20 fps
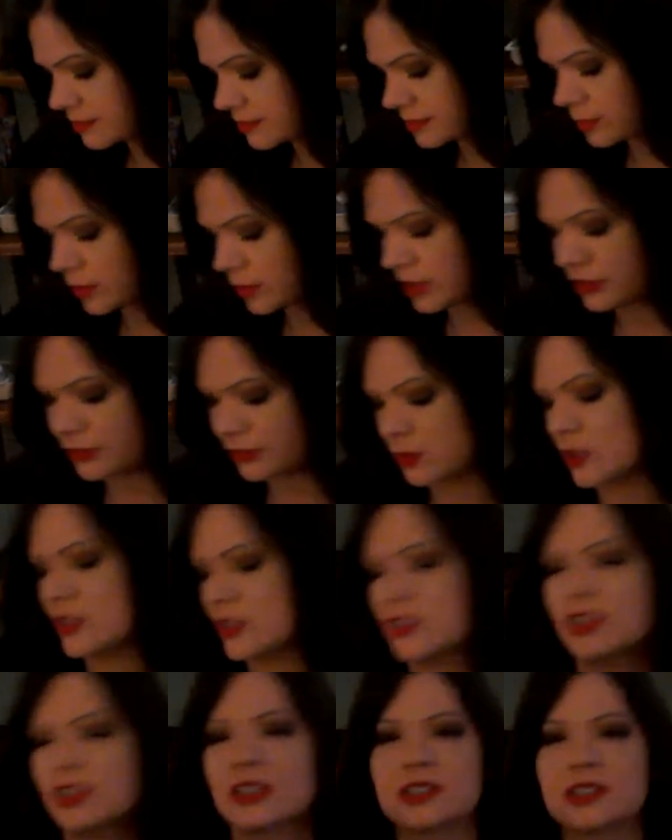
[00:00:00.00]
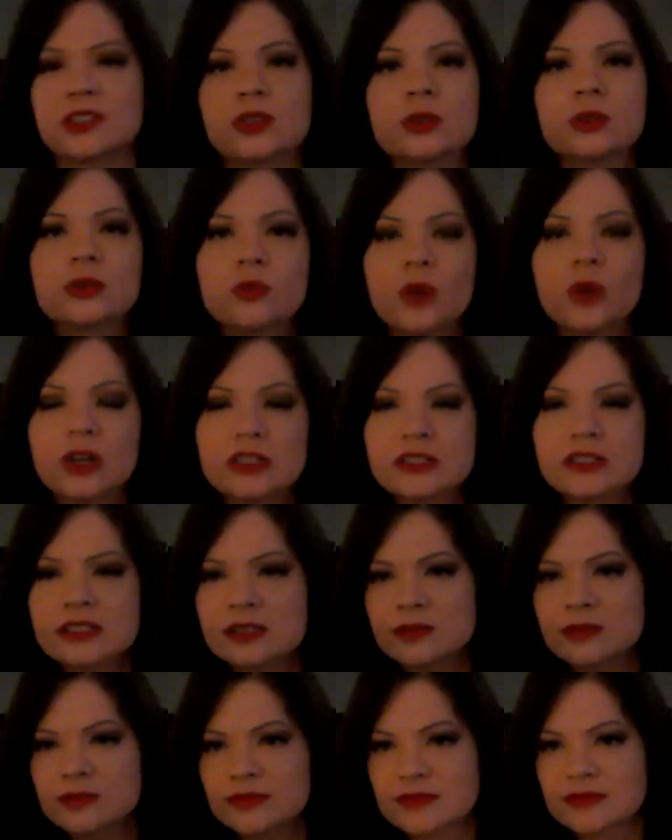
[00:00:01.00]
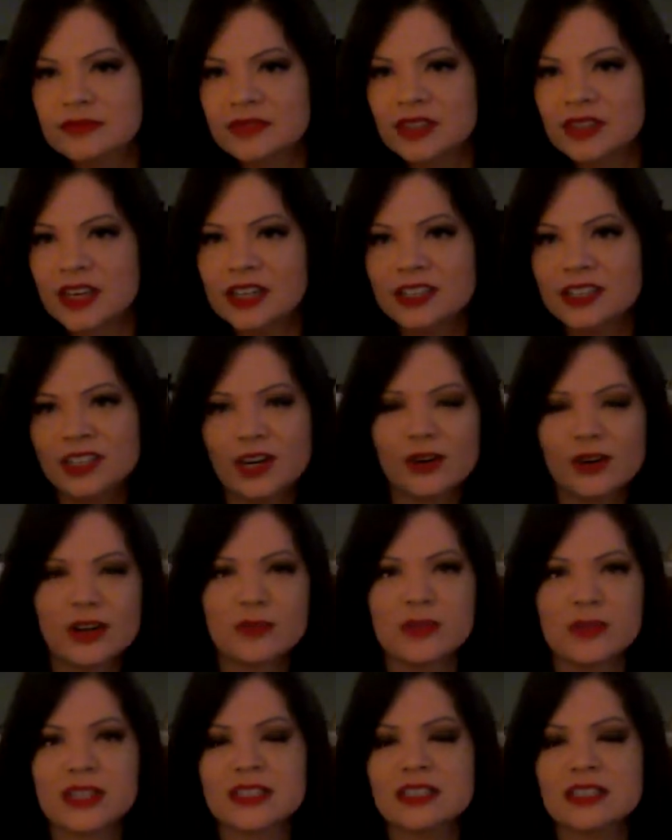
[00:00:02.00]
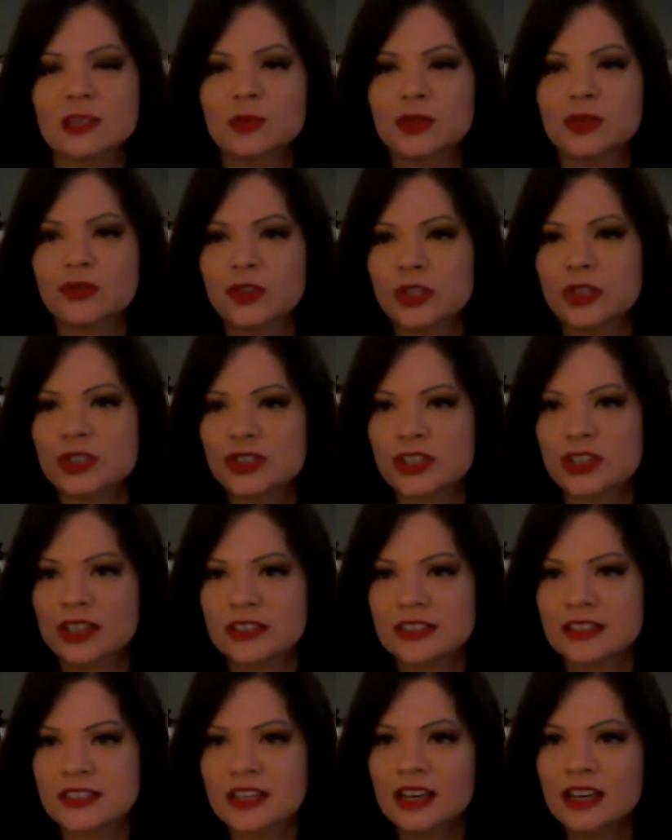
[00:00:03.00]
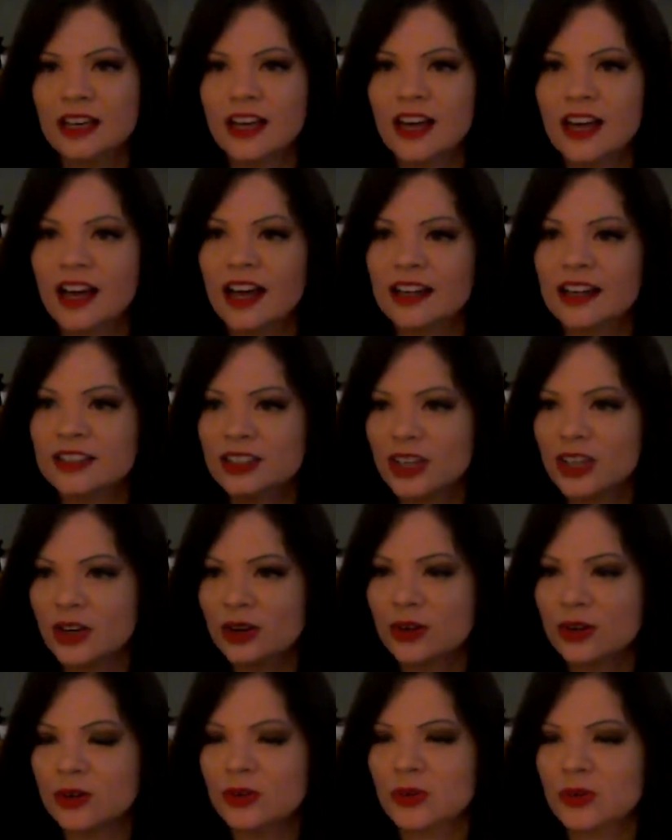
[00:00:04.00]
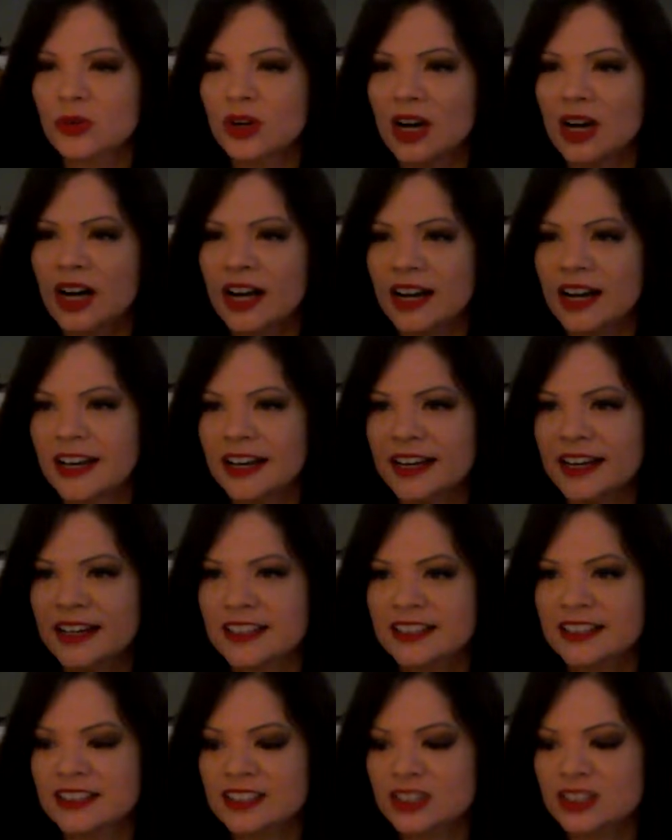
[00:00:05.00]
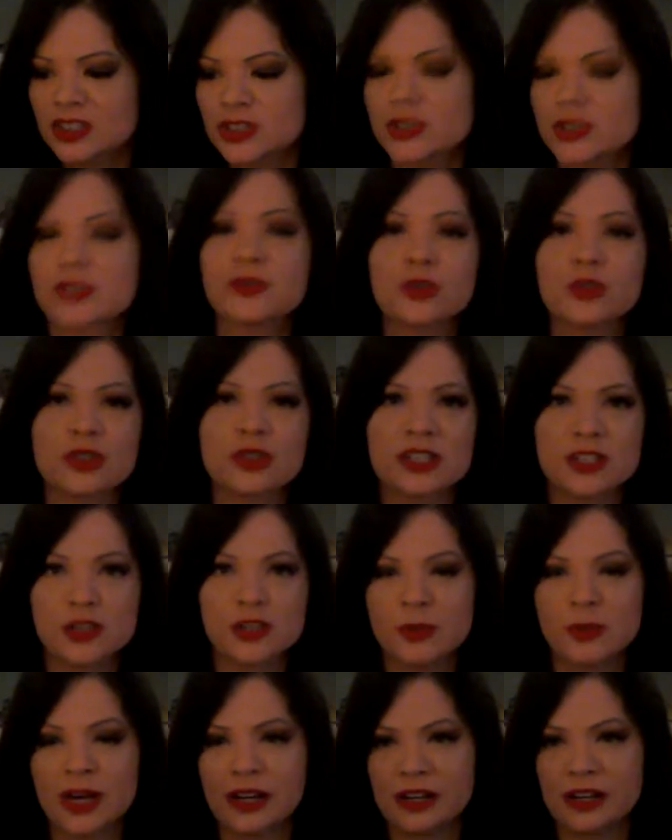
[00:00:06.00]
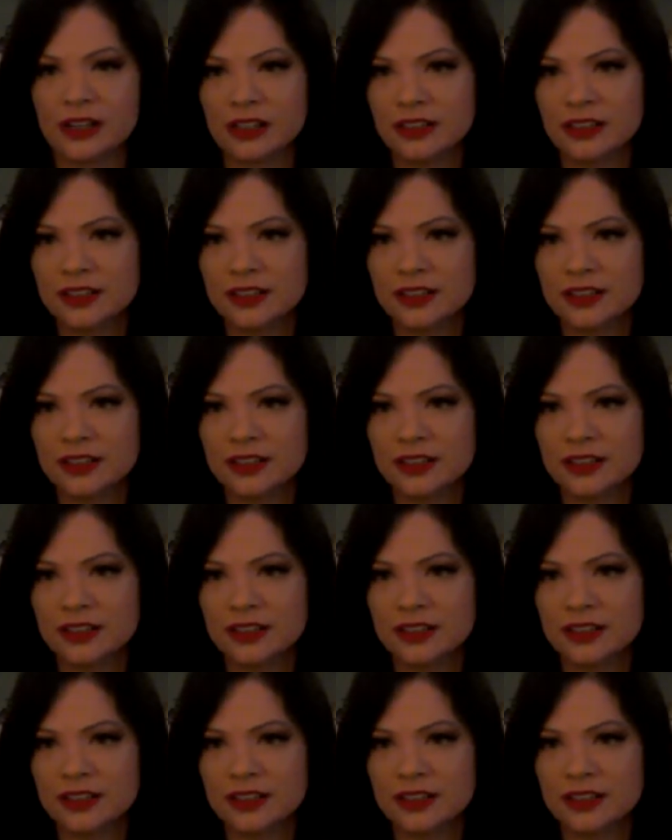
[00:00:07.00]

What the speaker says: Wheel of Fortune, Two of Wands. I know I messed up the first chance. I know I should have treated you better.